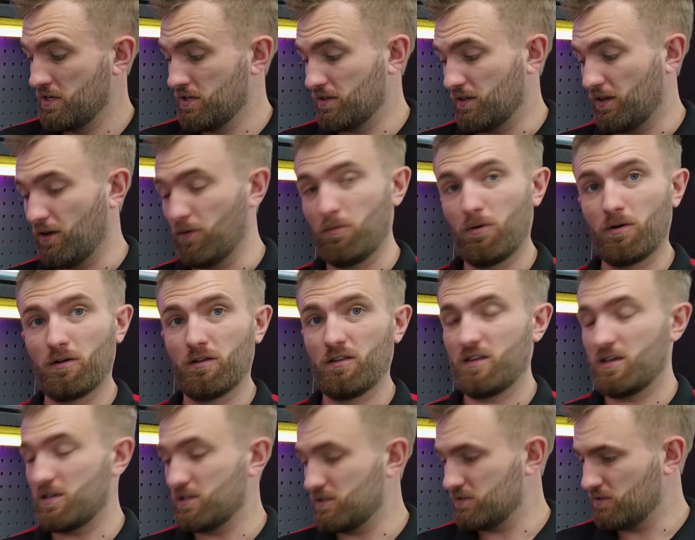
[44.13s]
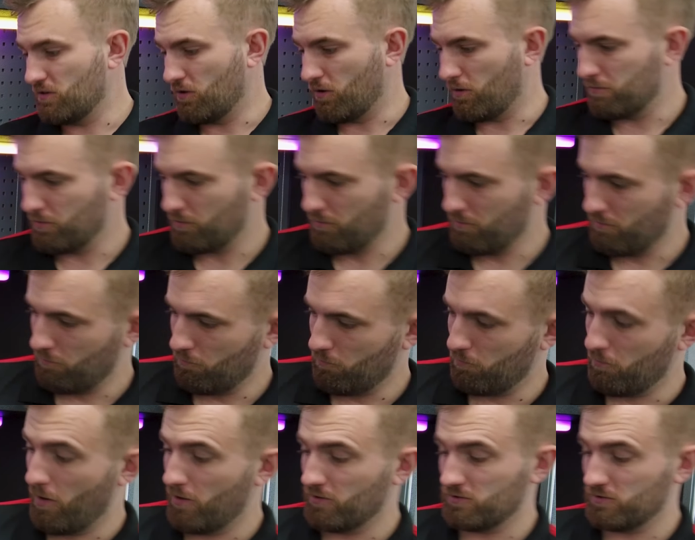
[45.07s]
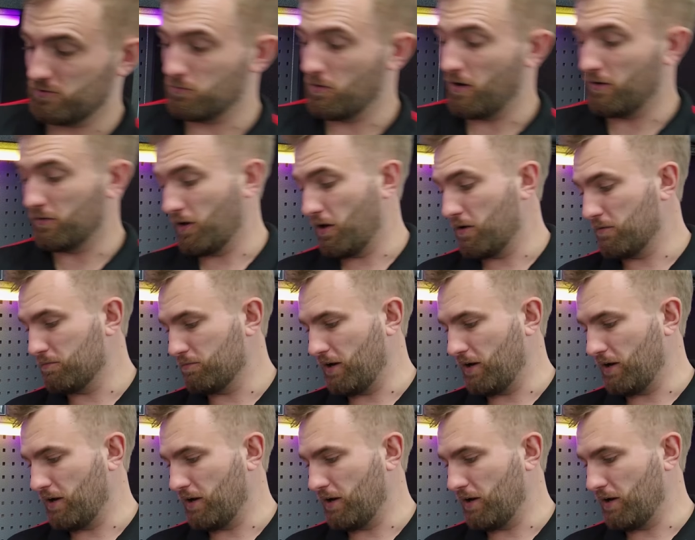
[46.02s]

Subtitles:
They're one of the top, most well-known